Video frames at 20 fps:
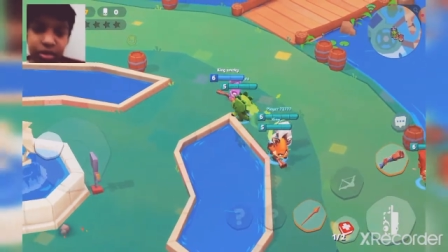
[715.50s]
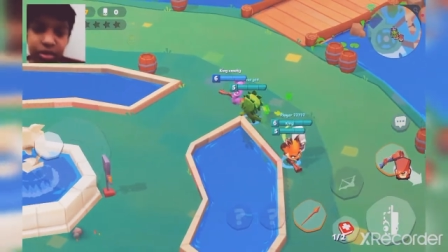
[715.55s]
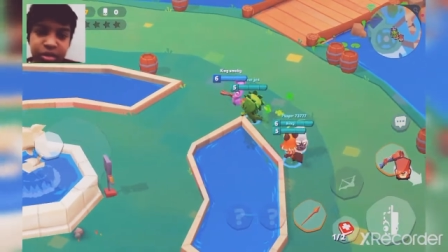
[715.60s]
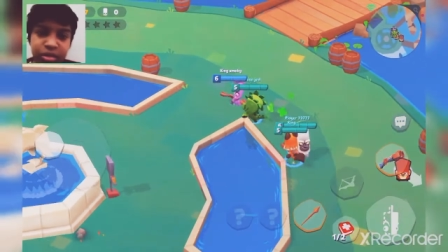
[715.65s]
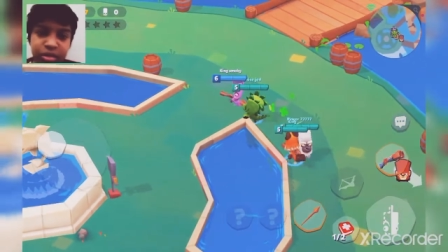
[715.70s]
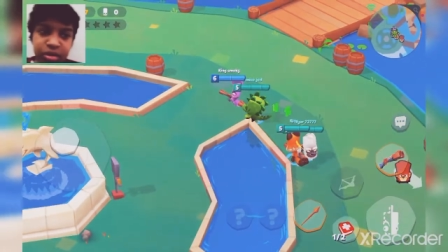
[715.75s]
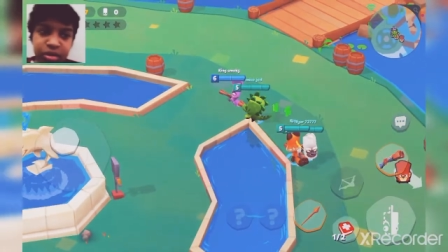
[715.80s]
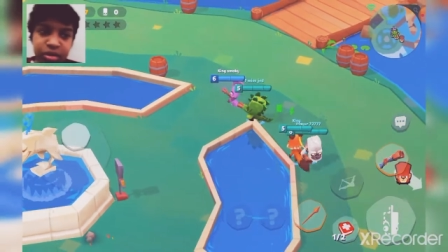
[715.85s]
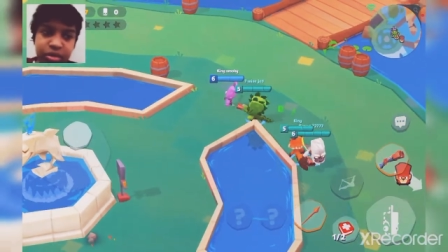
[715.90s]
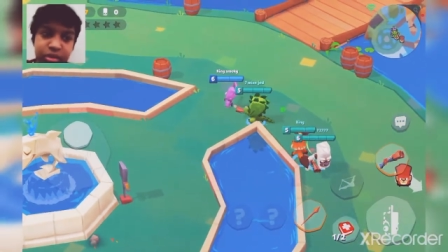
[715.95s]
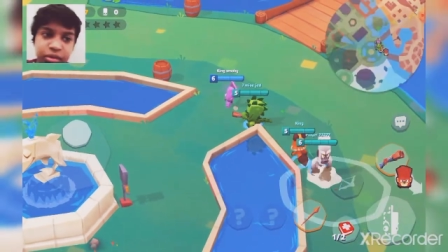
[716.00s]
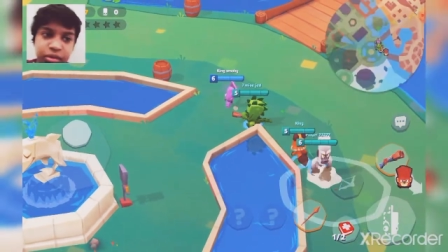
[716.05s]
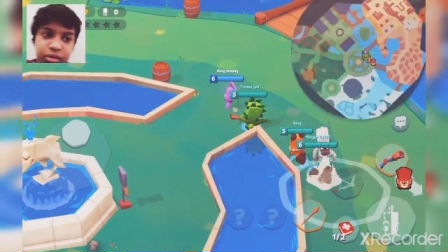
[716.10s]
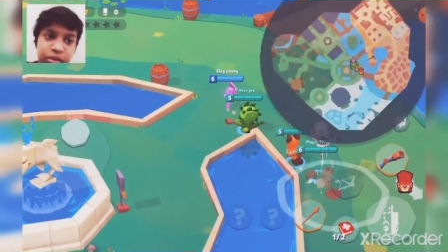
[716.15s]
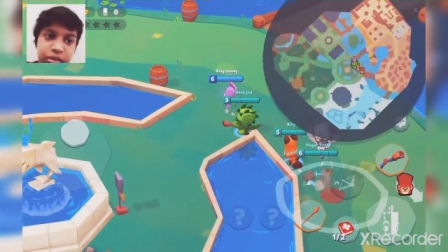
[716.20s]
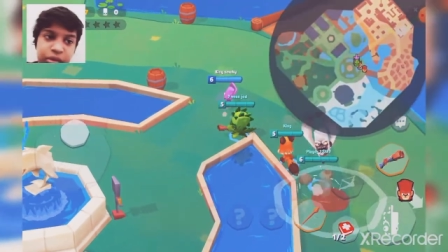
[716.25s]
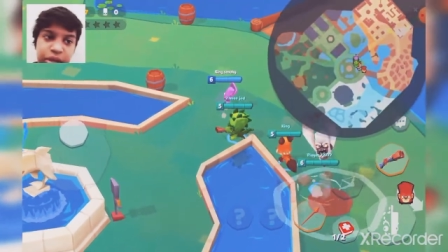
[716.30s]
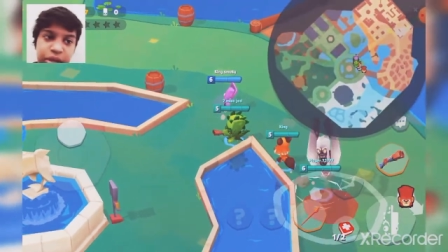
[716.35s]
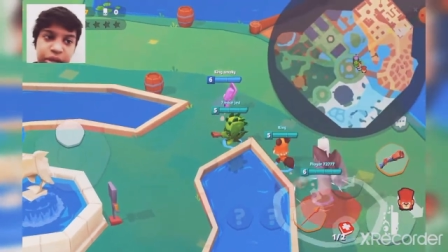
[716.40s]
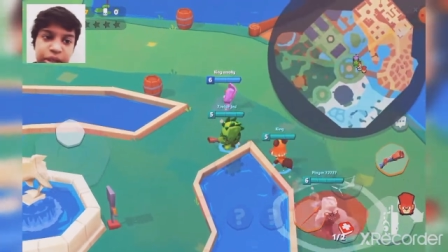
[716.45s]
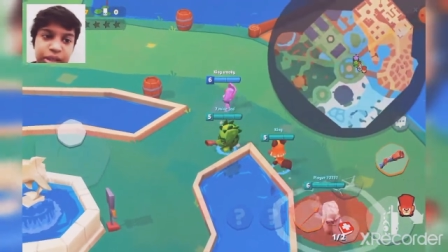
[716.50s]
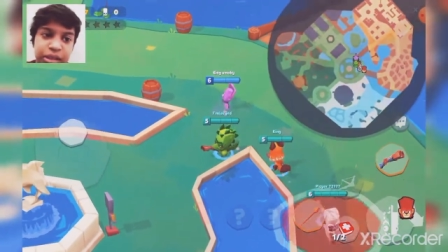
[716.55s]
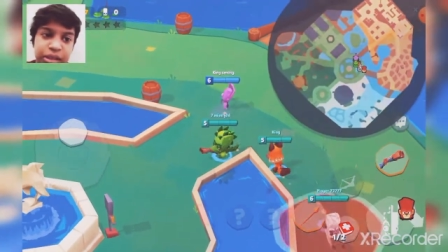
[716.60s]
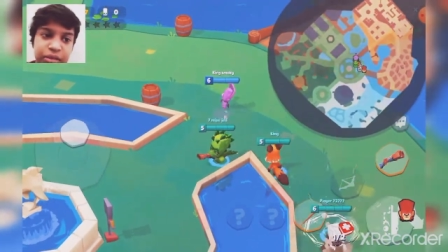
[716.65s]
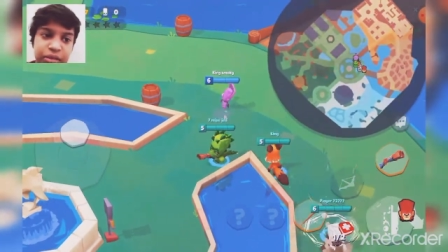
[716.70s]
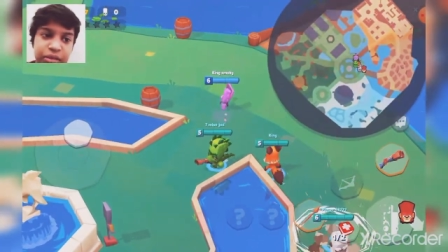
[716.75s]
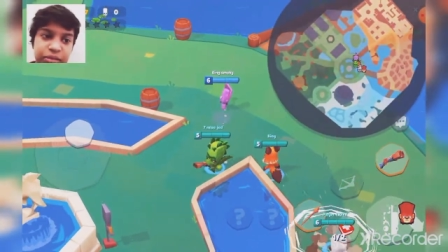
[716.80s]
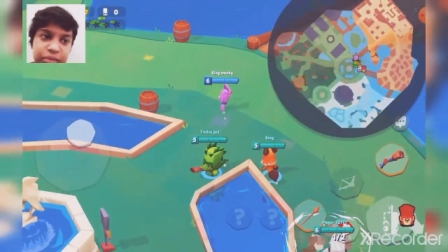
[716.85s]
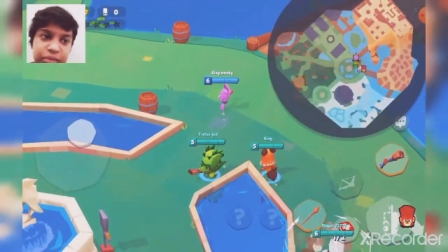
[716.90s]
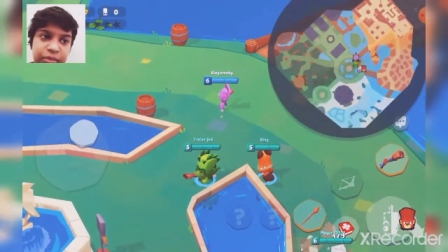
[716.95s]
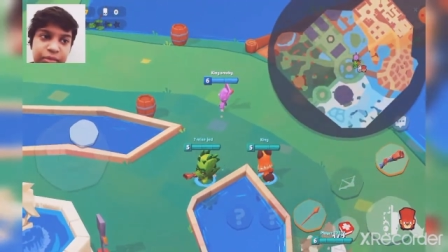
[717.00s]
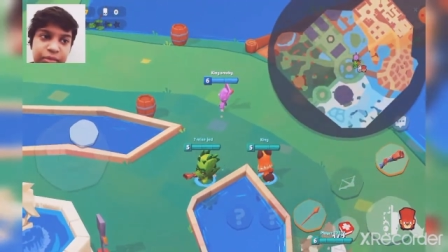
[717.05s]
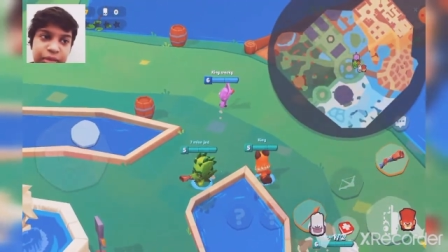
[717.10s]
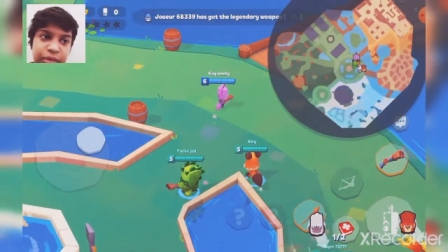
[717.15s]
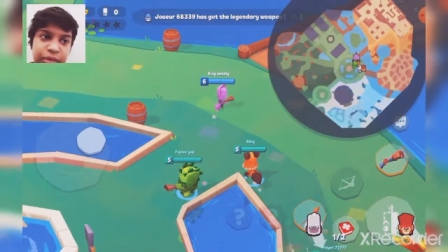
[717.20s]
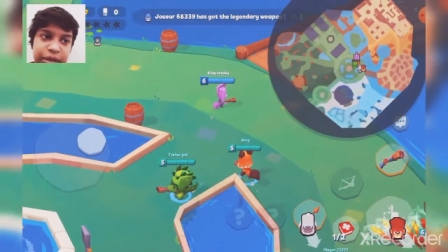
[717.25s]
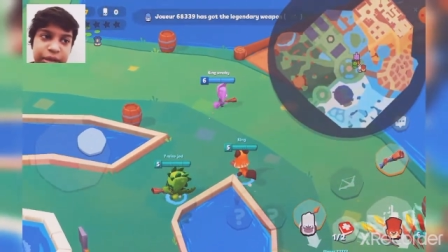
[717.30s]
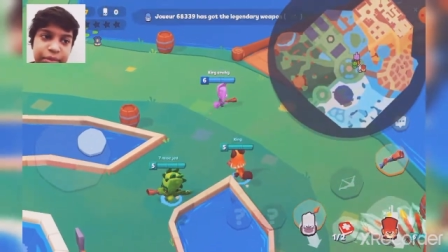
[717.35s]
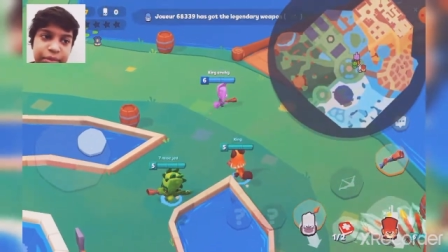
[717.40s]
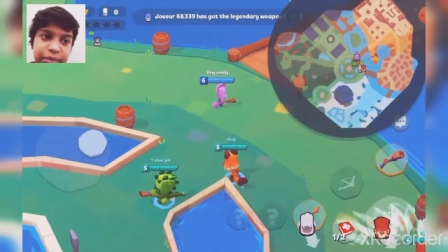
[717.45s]
So, I can look at the
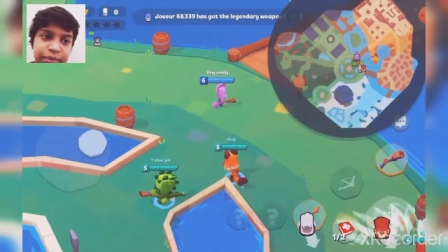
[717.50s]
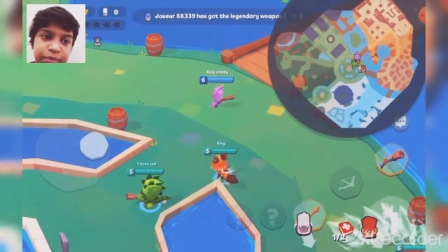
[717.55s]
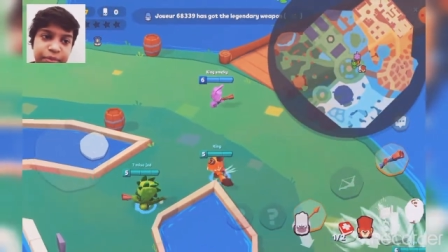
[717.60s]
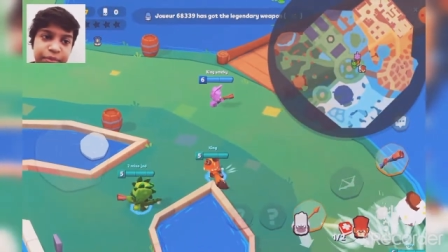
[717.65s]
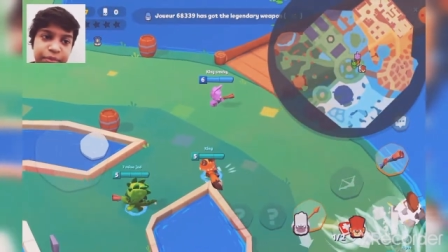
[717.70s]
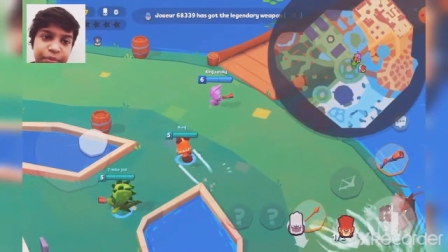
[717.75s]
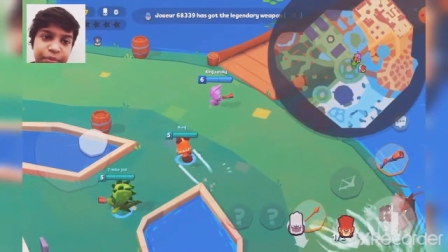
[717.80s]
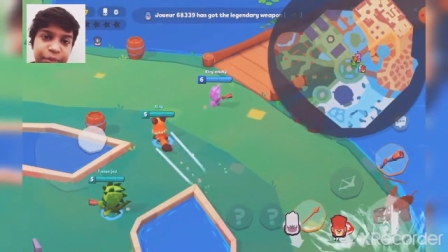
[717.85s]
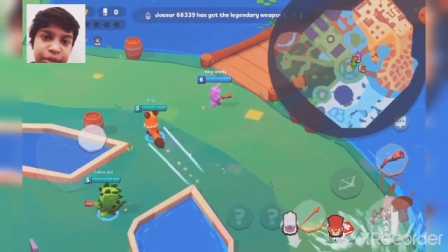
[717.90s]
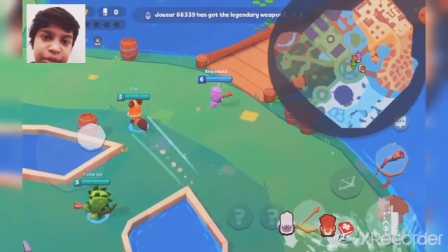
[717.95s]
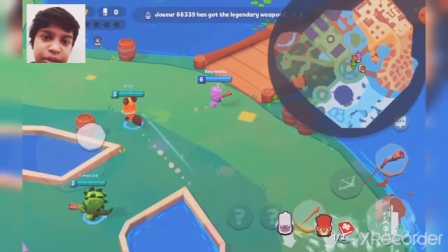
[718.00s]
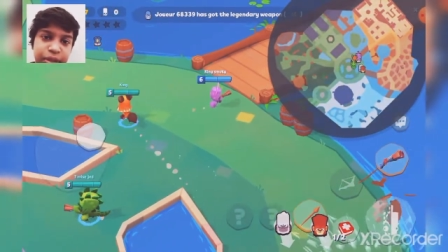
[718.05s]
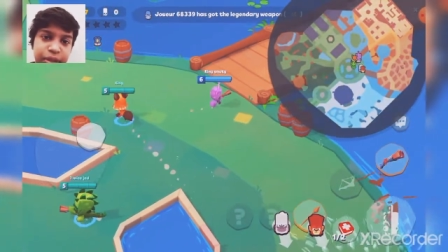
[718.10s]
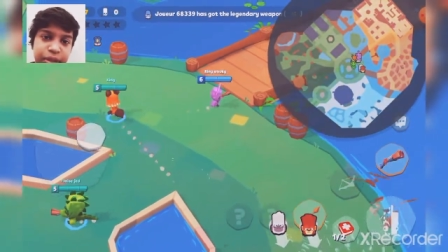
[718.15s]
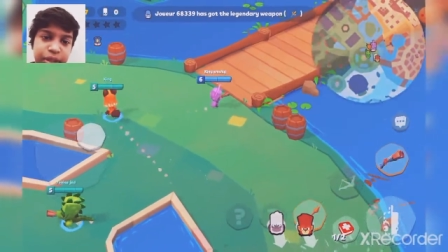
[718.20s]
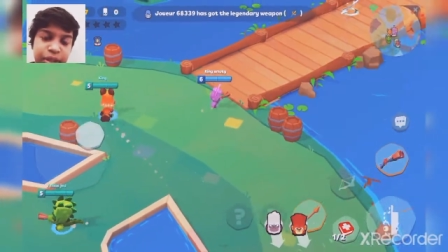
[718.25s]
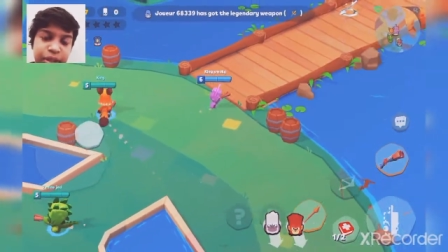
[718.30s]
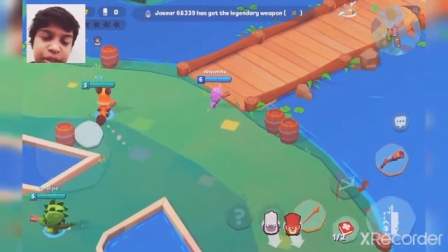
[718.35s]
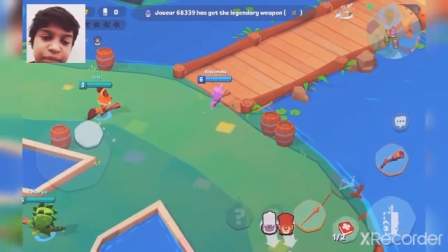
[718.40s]
map. Yeah.